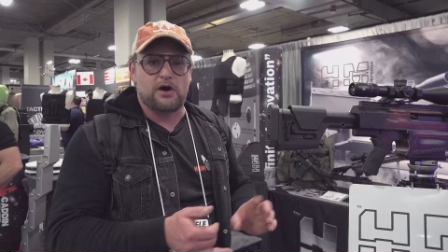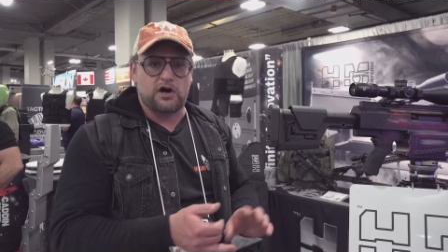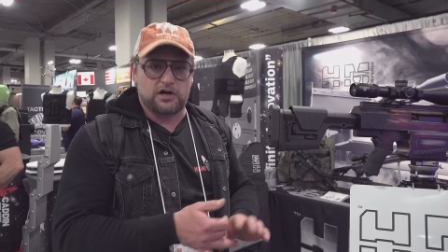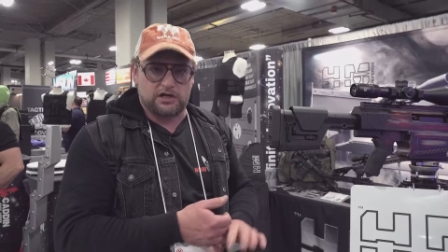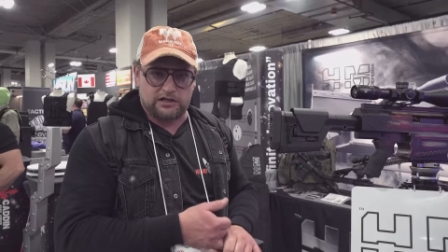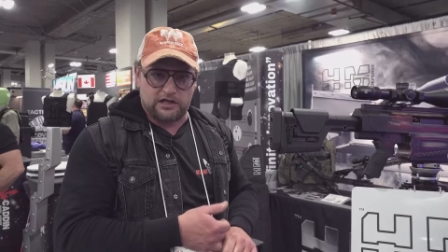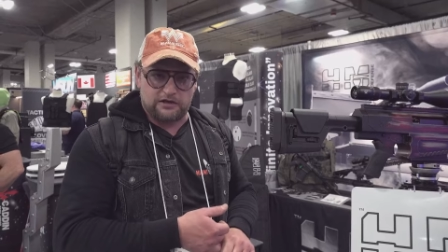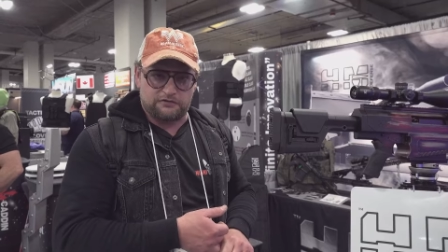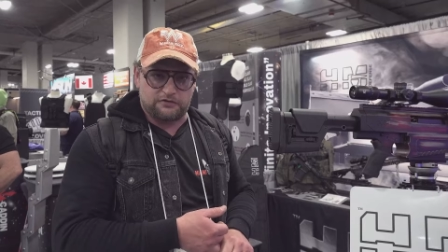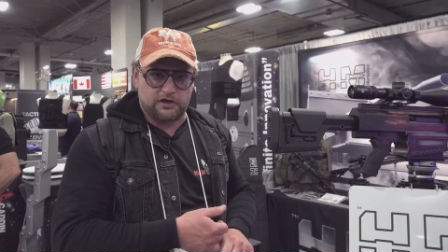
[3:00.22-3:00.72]

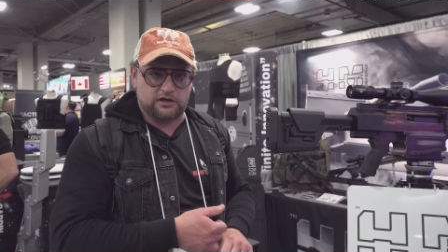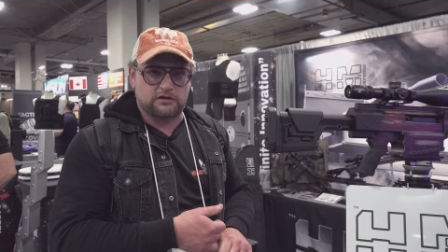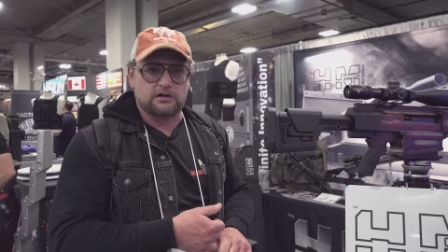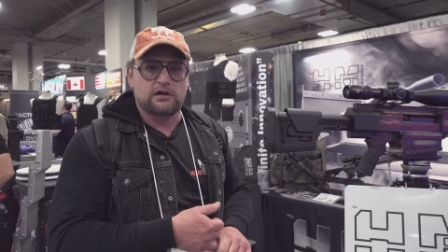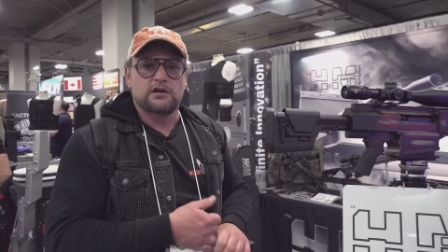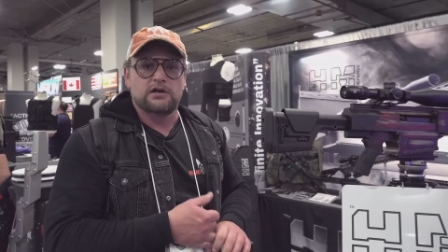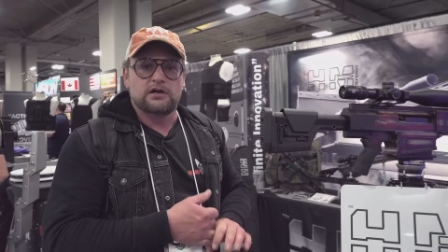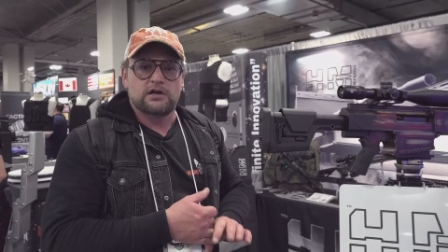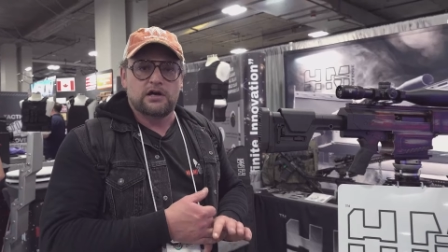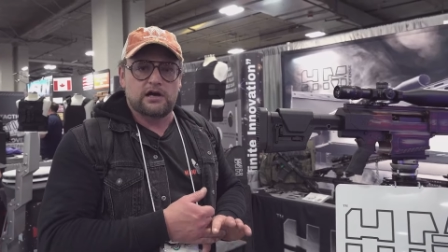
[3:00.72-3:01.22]
monolithic
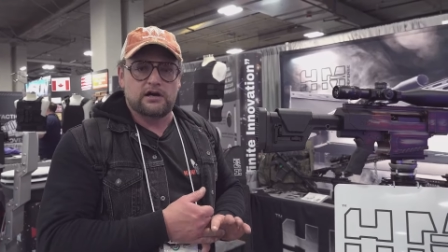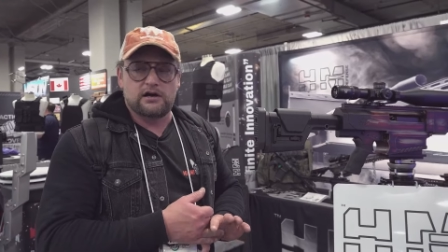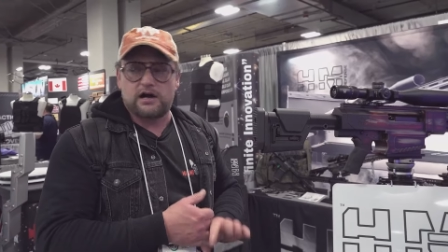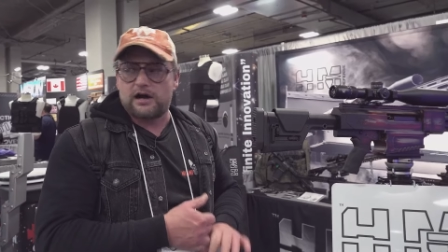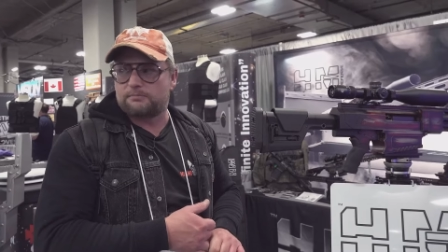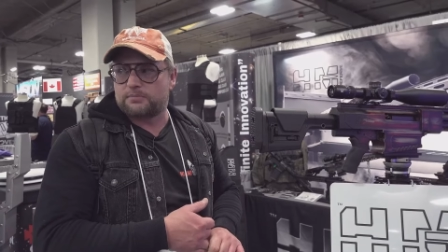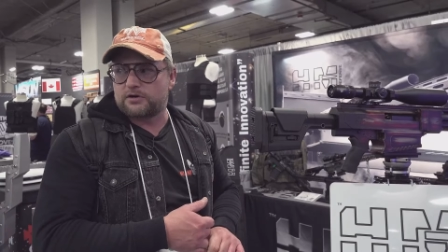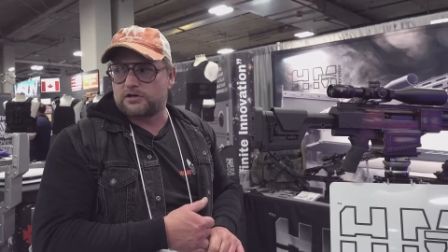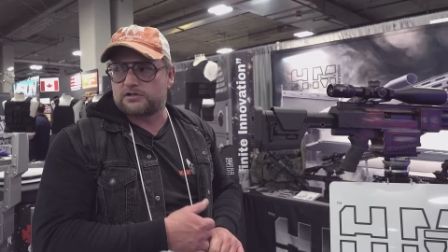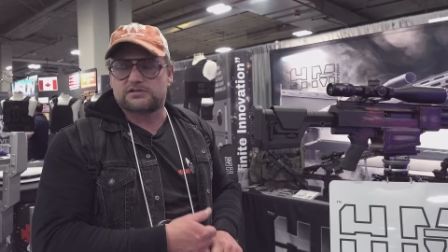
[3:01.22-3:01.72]
uh,
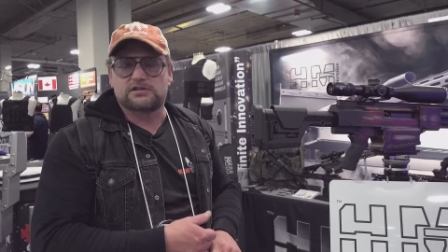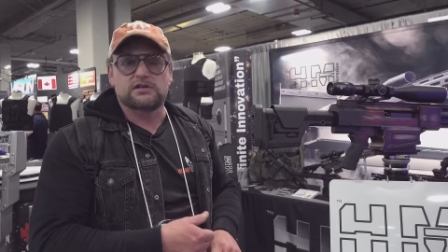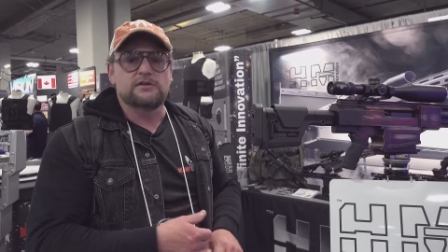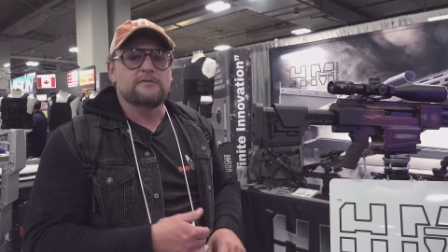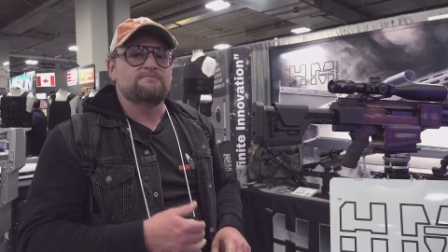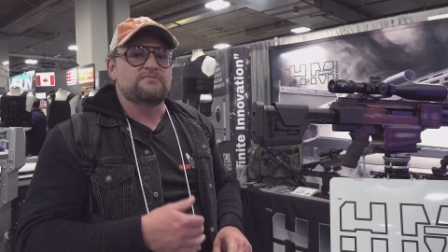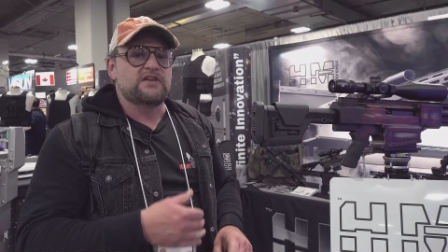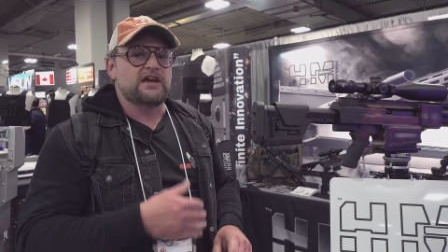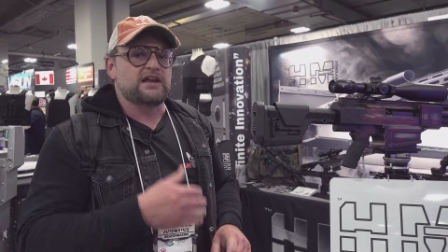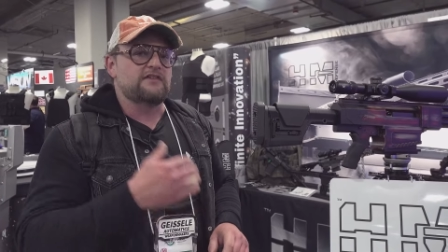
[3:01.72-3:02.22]
uppers,
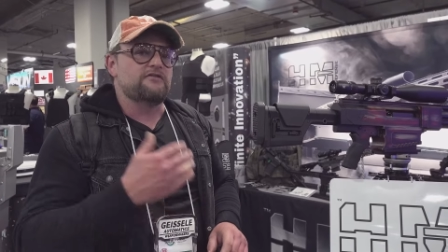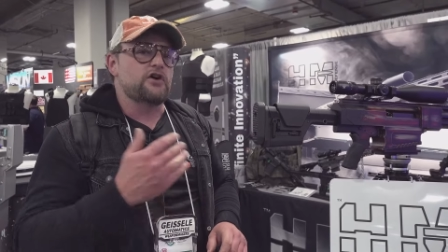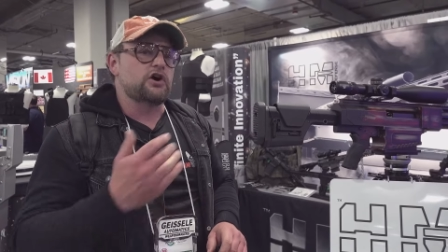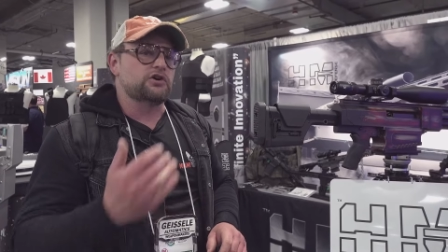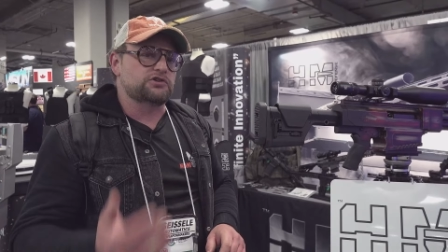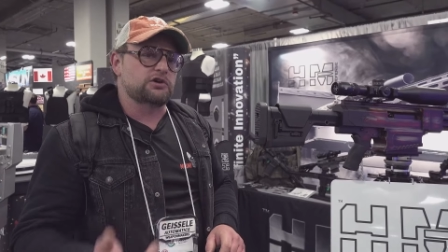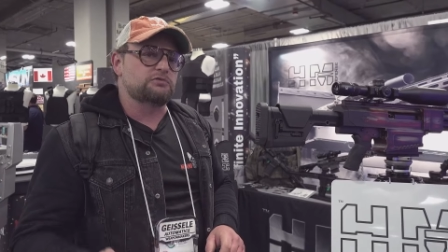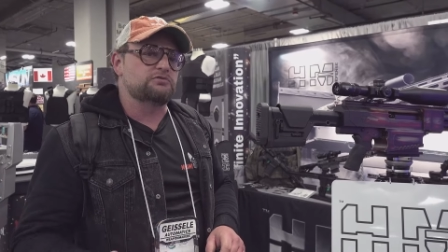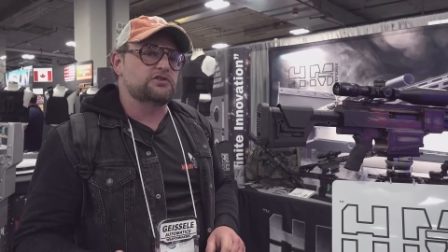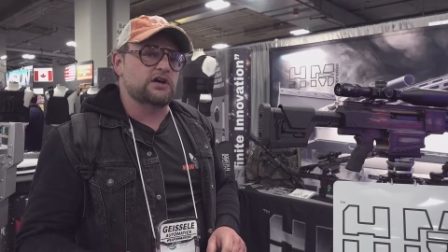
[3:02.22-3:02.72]
and I've
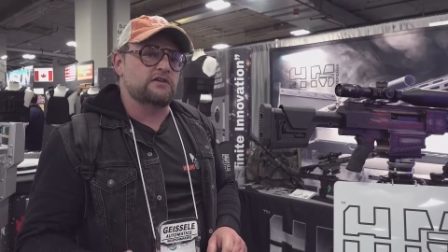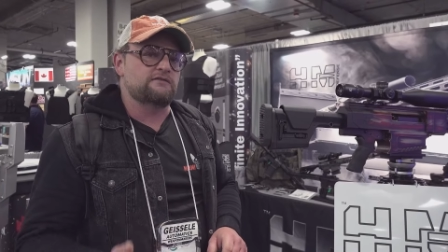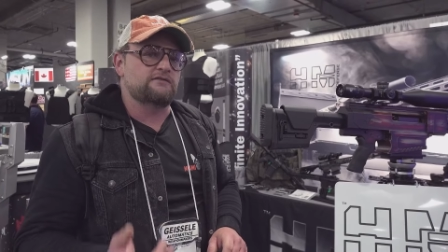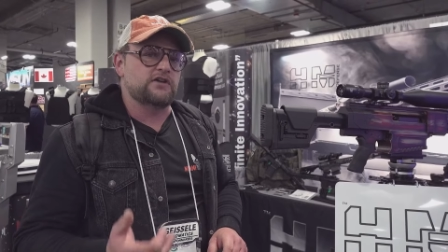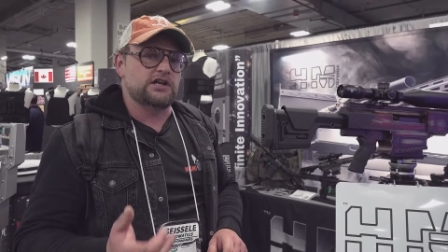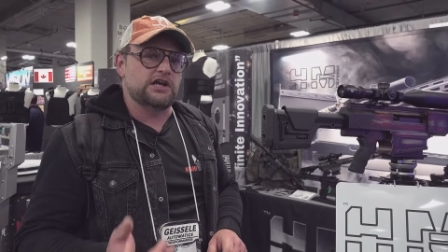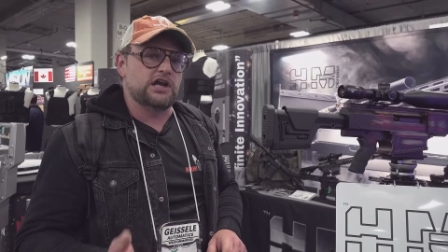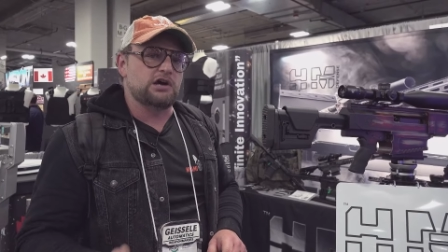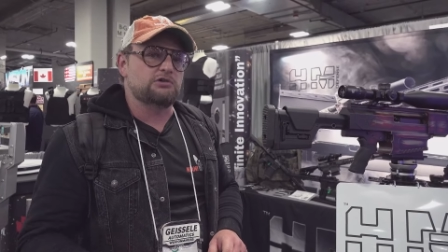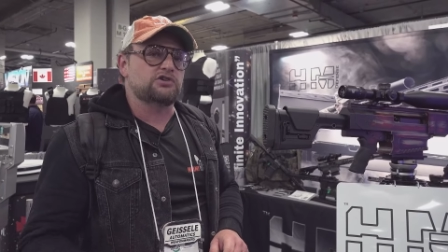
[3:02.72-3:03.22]
also done
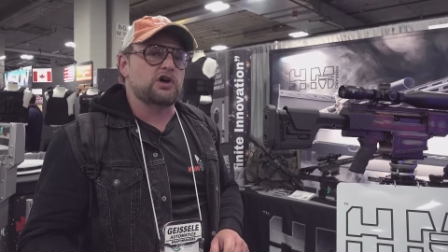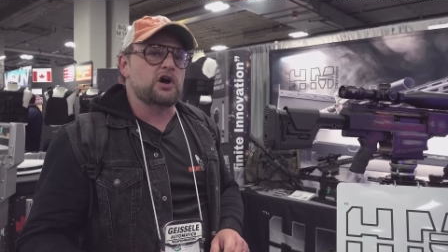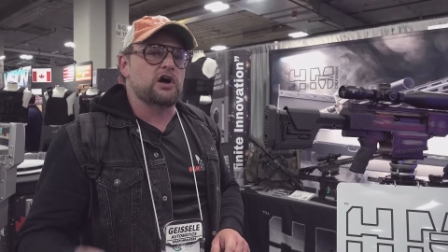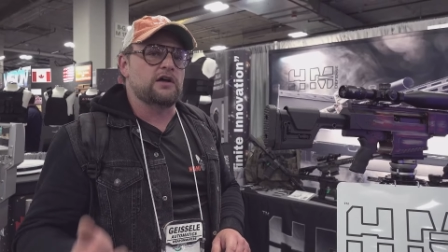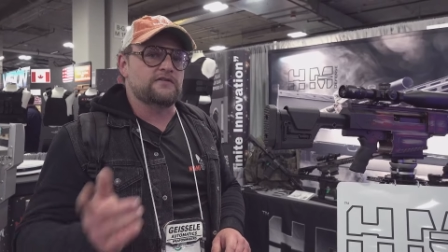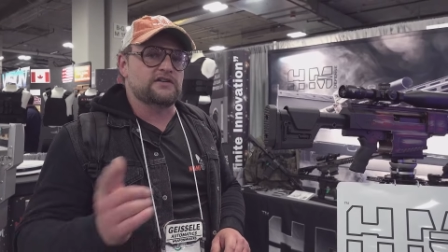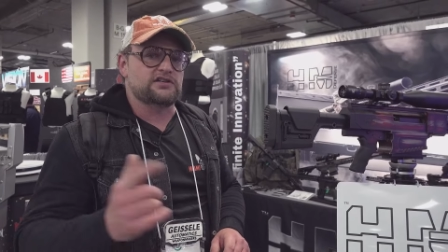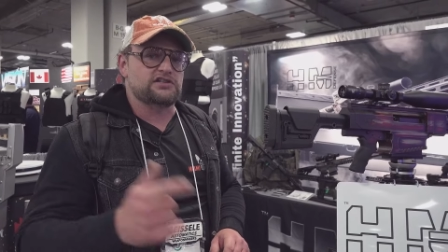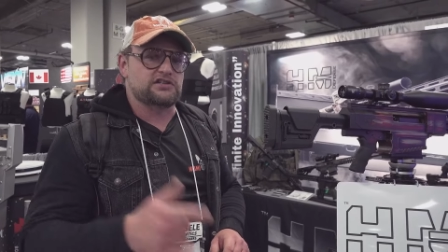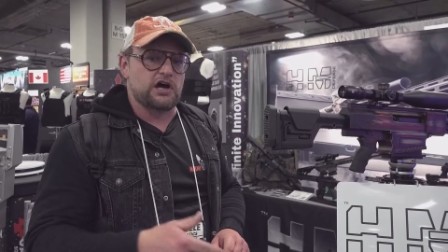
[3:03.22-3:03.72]
videos
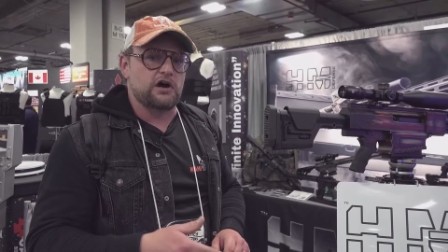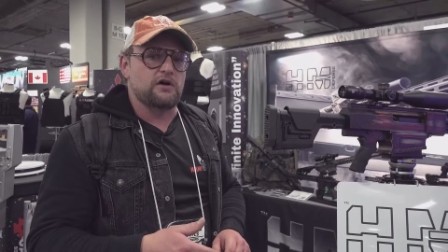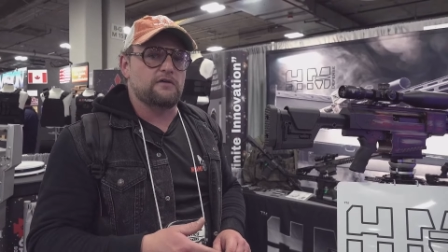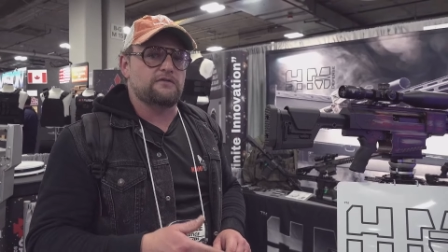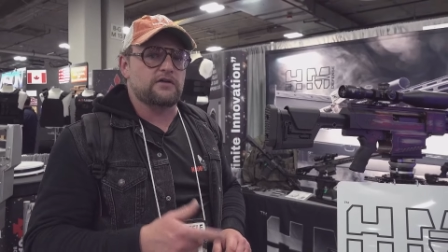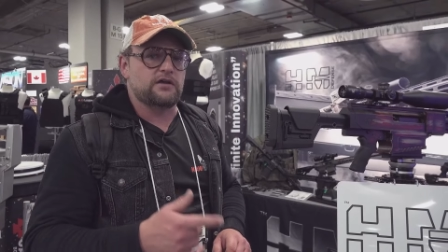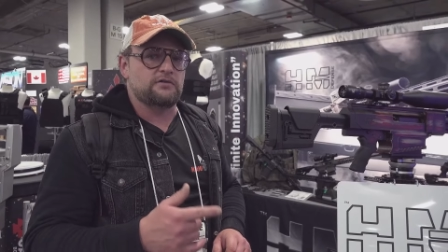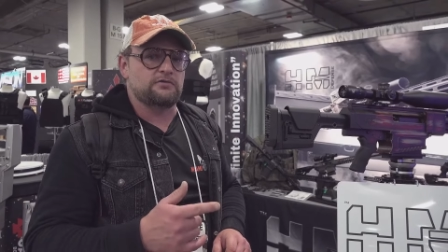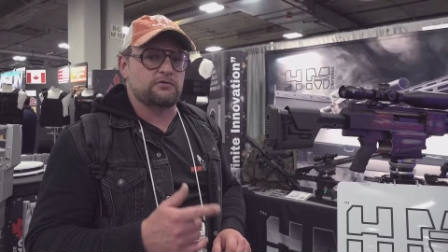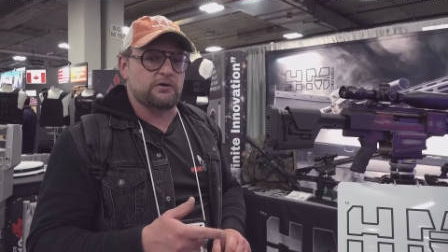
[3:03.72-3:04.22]
on the
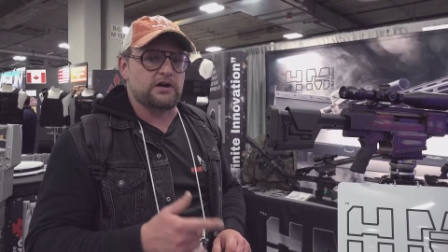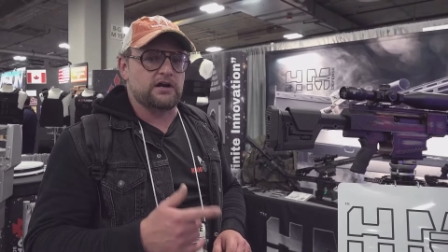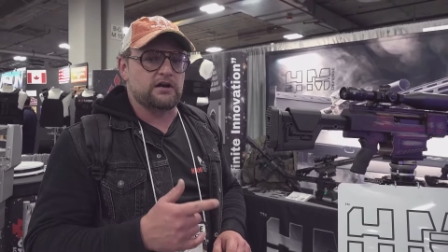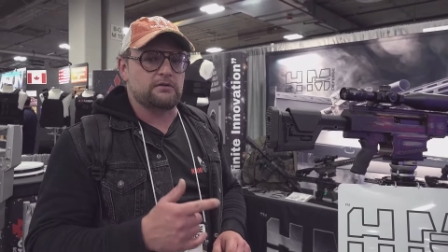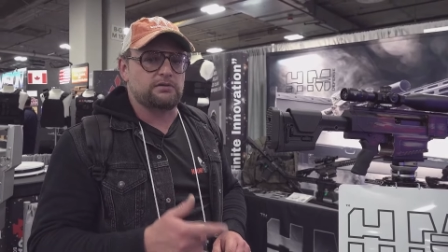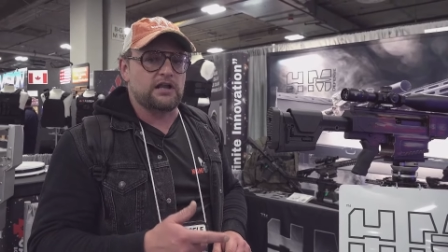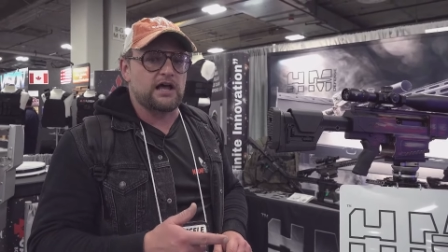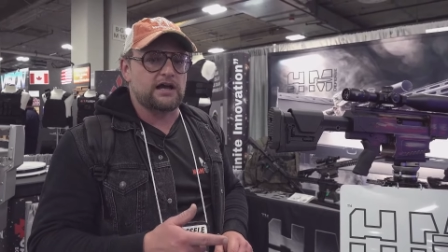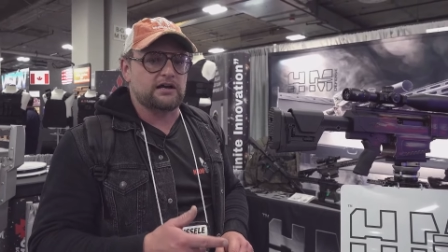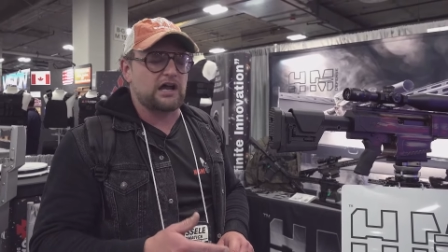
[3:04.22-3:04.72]
Stealth and three
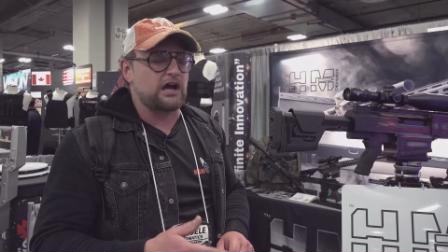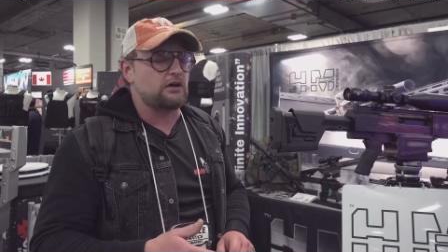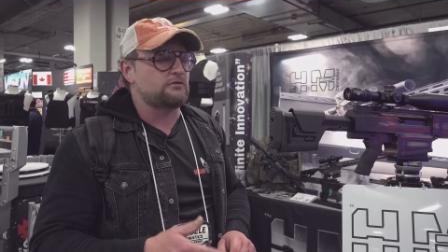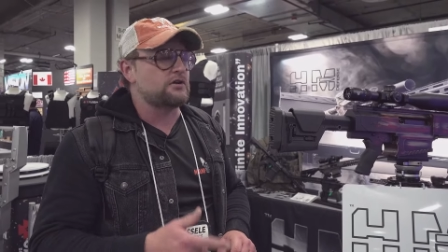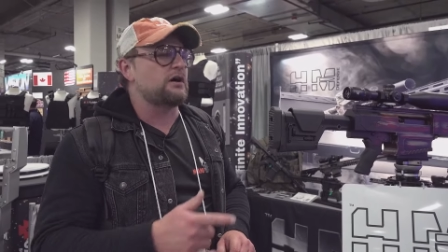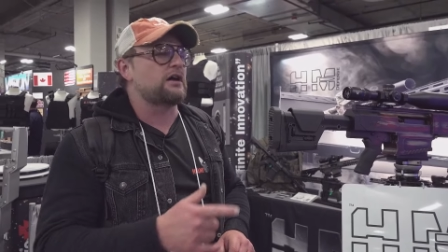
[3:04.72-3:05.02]
hundred Blackout.